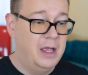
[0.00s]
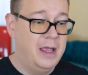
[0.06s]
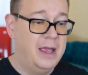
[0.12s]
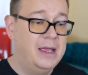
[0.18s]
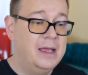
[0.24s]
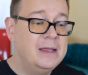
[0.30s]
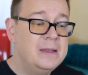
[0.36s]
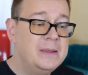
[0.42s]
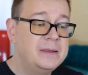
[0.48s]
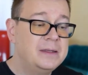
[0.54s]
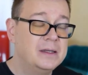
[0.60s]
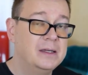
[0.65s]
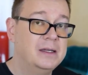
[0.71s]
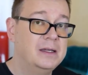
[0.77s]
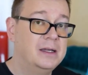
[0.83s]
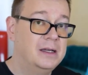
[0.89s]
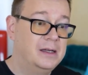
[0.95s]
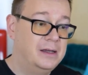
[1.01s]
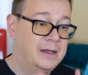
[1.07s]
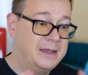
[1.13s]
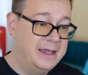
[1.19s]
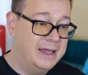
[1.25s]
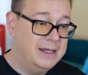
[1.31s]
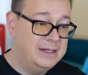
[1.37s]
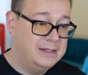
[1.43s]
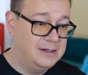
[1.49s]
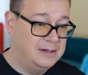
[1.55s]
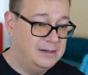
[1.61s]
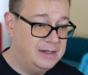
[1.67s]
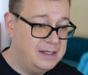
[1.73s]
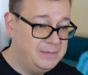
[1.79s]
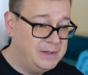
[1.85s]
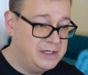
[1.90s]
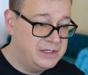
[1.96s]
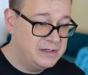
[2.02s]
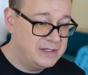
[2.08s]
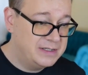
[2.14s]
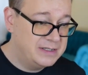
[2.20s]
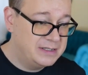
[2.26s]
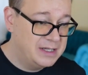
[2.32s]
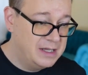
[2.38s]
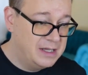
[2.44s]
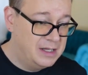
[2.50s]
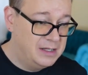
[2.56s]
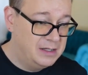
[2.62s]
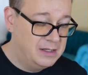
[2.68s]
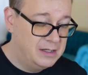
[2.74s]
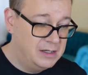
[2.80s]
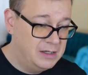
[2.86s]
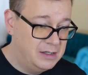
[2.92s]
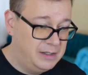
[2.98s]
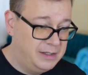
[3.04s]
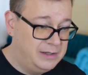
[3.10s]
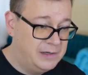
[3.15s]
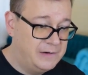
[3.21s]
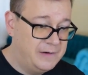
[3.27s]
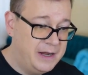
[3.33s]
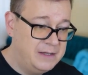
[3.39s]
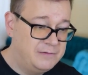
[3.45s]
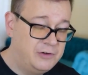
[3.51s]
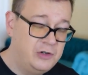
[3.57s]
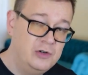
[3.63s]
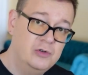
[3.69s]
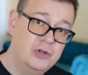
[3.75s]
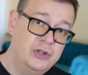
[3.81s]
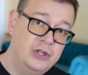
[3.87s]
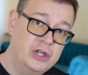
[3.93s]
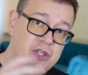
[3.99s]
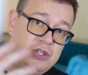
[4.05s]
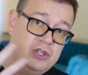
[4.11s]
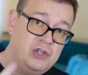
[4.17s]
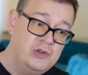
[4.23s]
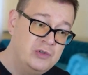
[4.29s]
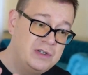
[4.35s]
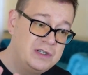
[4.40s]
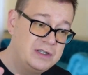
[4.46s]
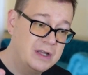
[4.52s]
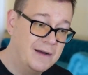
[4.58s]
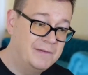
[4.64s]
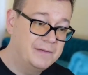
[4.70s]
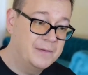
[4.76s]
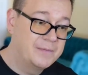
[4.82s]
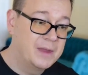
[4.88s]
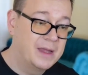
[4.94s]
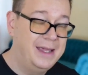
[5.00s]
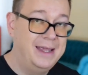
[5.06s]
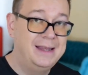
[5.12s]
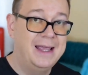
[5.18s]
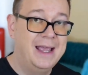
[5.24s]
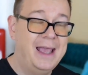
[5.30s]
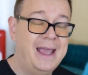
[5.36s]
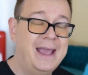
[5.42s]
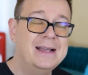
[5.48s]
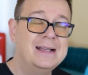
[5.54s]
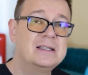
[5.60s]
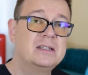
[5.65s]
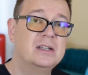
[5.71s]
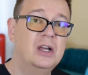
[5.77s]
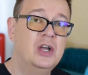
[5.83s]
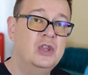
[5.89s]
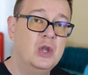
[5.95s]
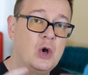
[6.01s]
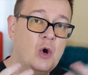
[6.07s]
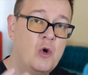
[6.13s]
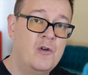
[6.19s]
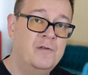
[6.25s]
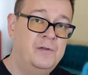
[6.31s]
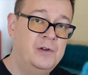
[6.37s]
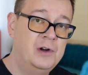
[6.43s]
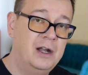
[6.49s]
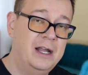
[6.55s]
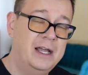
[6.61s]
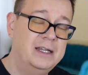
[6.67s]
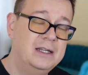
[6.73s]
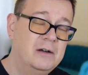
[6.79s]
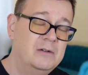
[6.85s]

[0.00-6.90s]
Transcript: And again, let me just uh, iterate through the new stuff. It has an overlay.